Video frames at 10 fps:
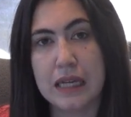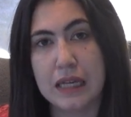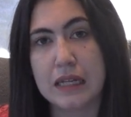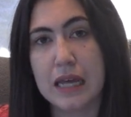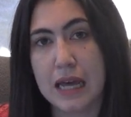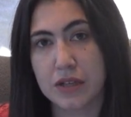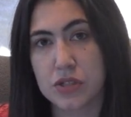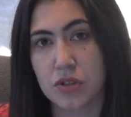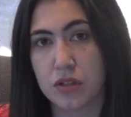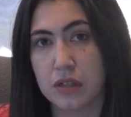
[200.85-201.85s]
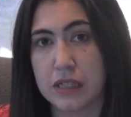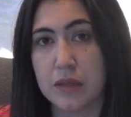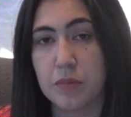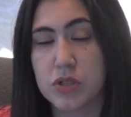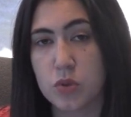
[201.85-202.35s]
and externally
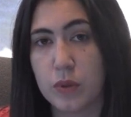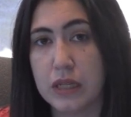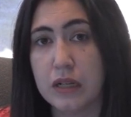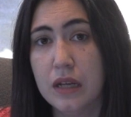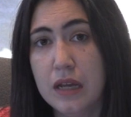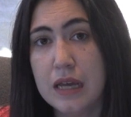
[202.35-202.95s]
between